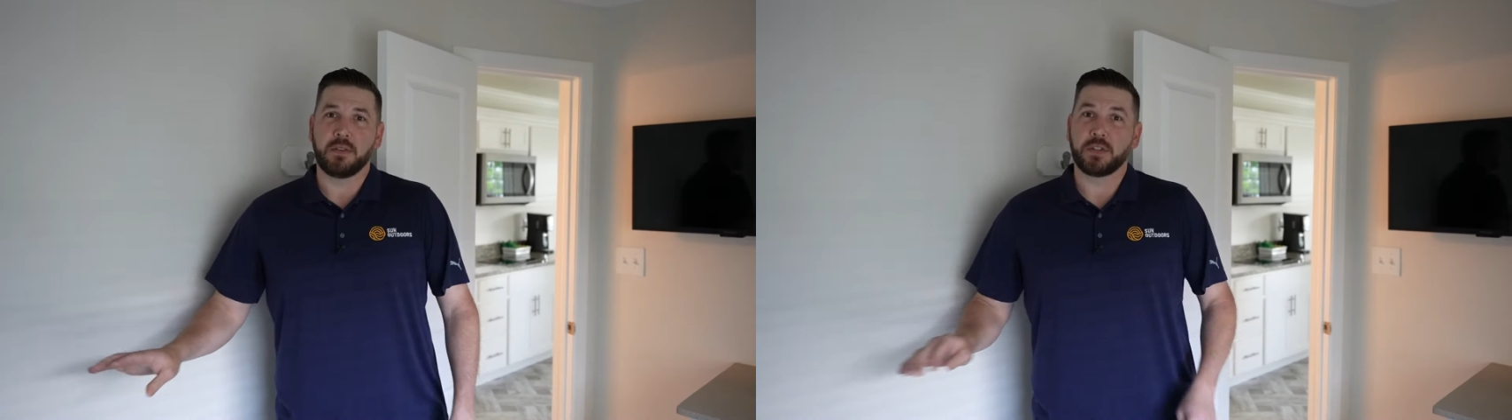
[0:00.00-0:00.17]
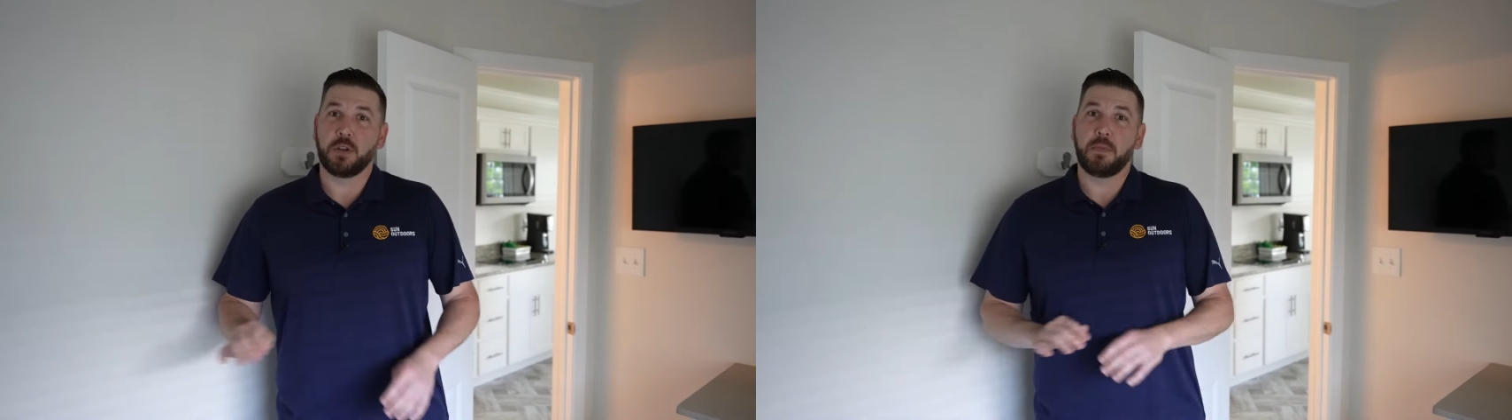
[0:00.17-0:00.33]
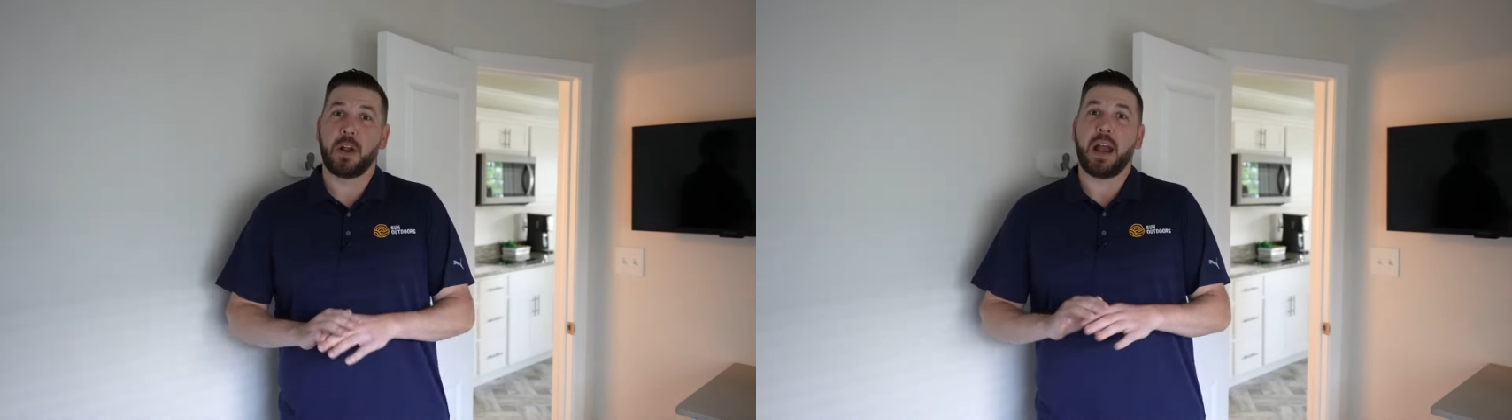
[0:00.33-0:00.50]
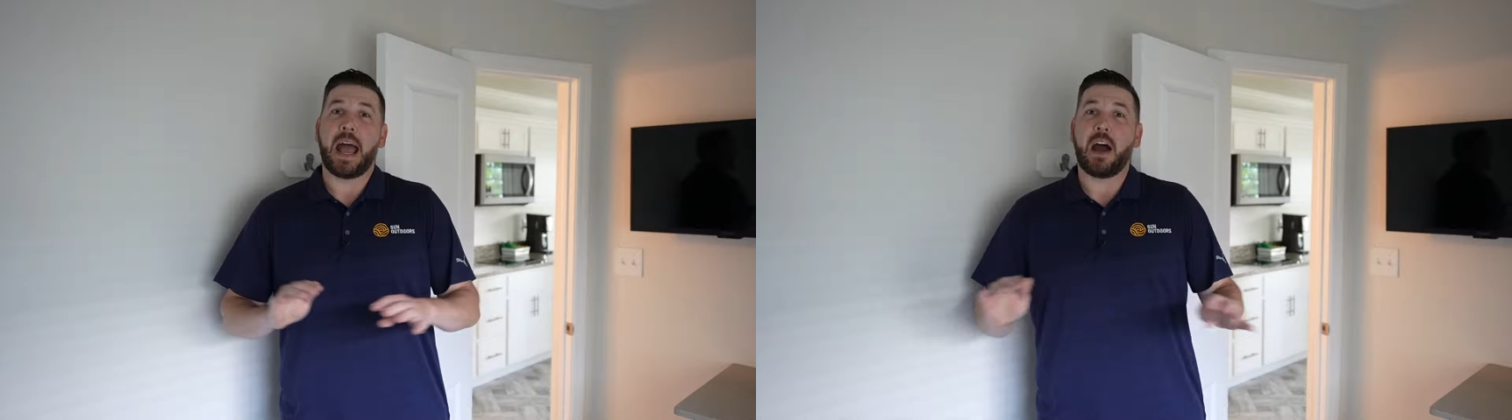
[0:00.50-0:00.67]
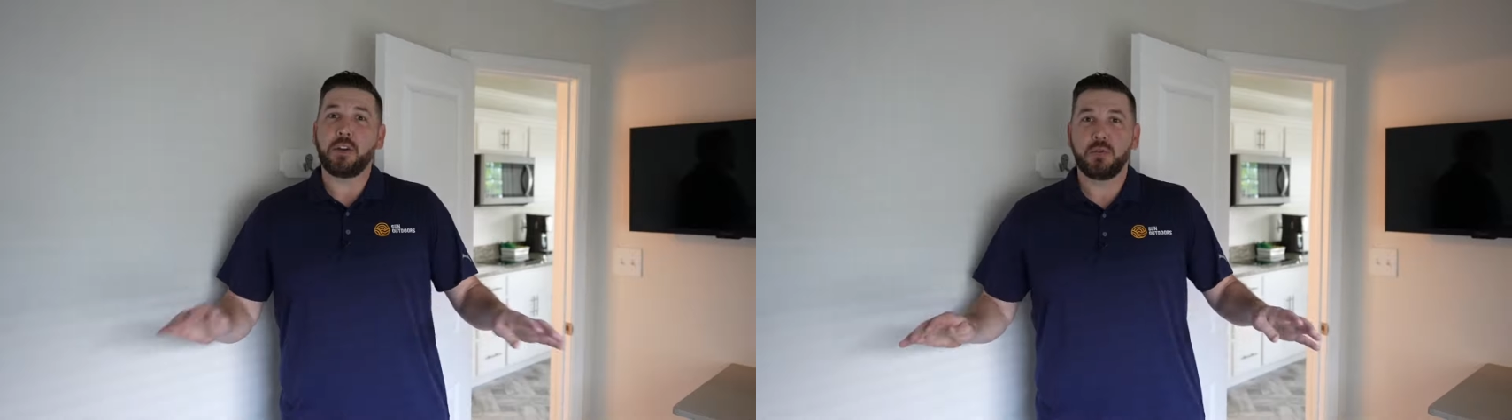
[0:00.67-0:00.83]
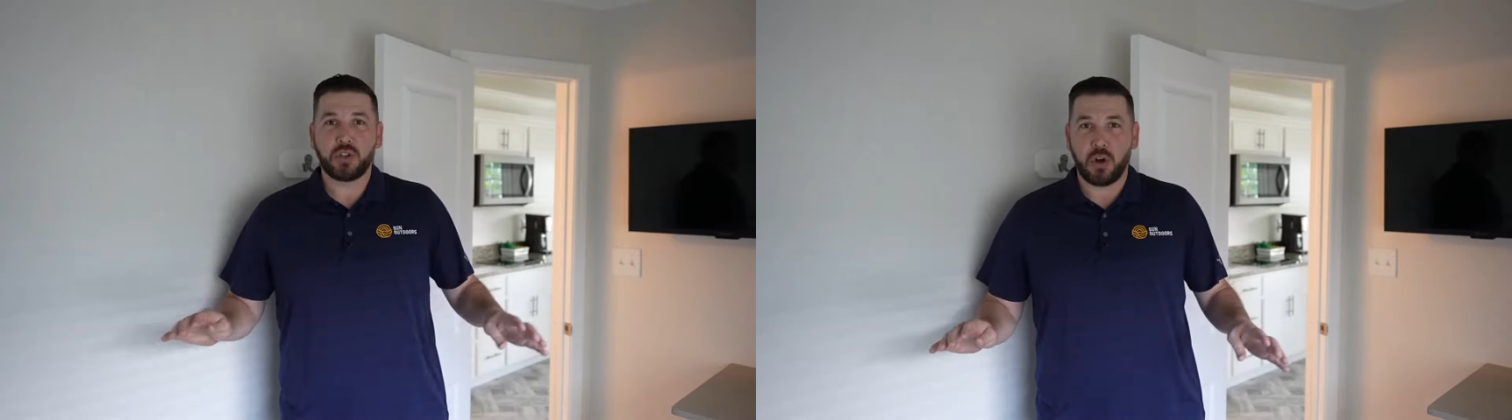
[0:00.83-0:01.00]
So no matter how
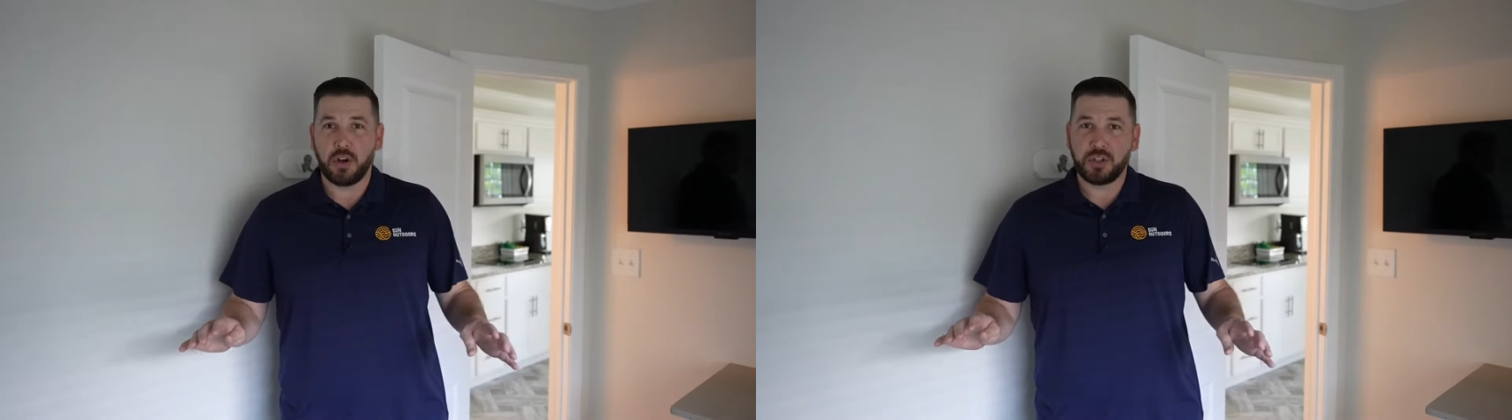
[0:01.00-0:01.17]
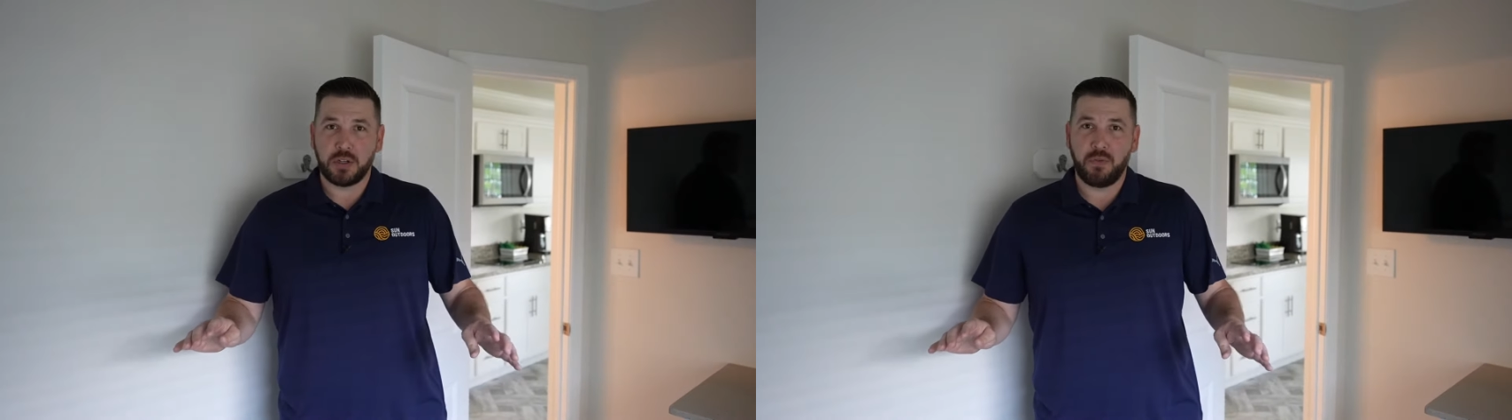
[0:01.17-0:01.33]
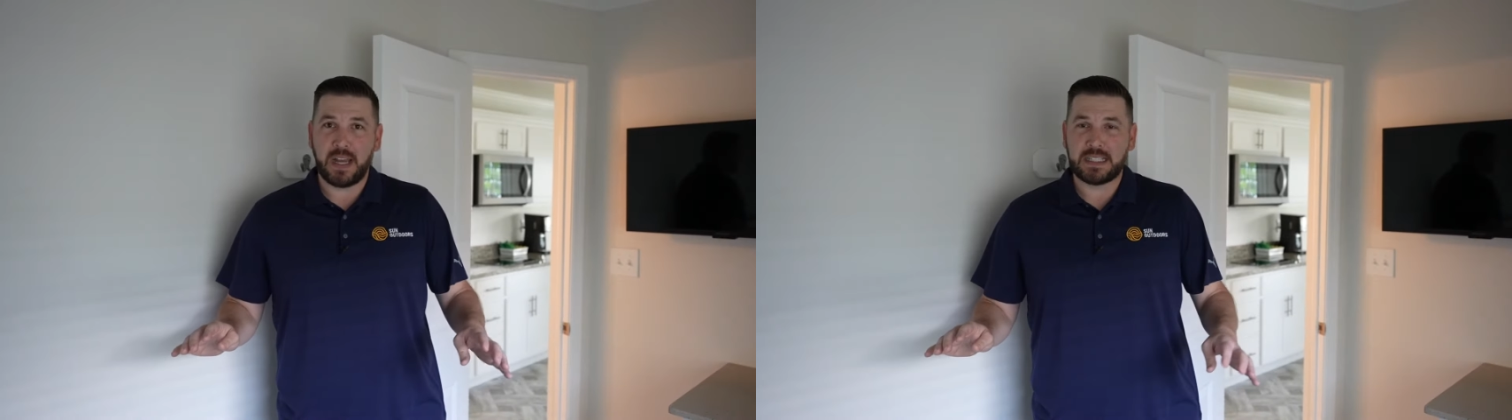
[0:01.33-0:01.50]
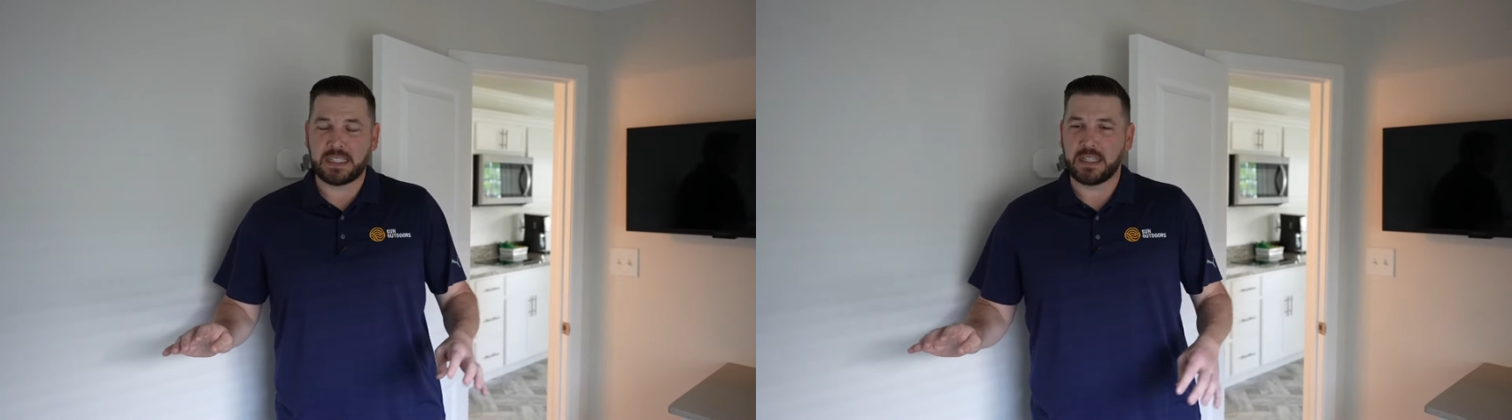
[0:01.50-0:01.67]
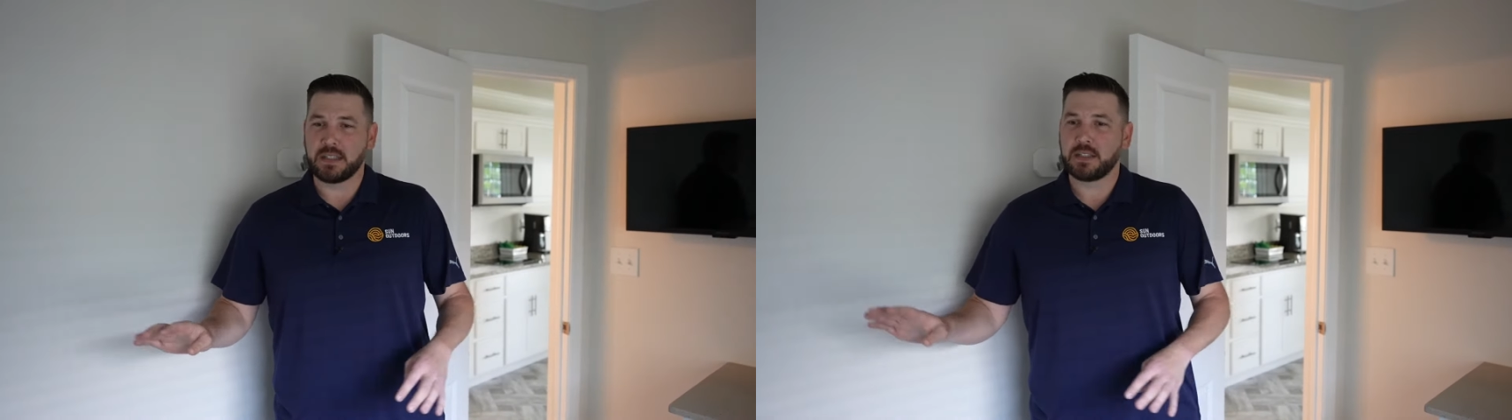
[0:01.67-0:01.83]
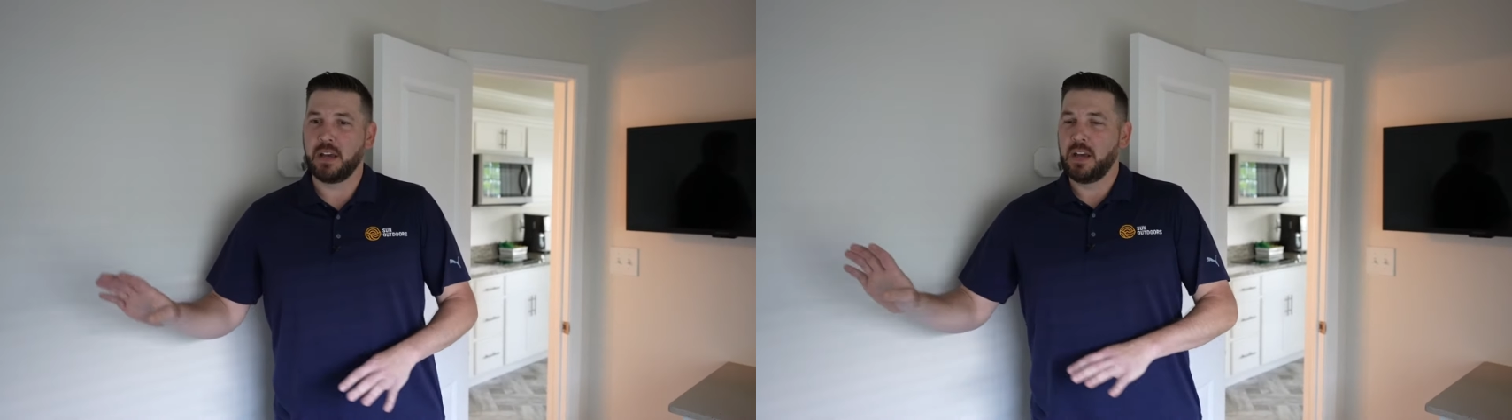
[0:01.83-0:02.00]
you charge your devices,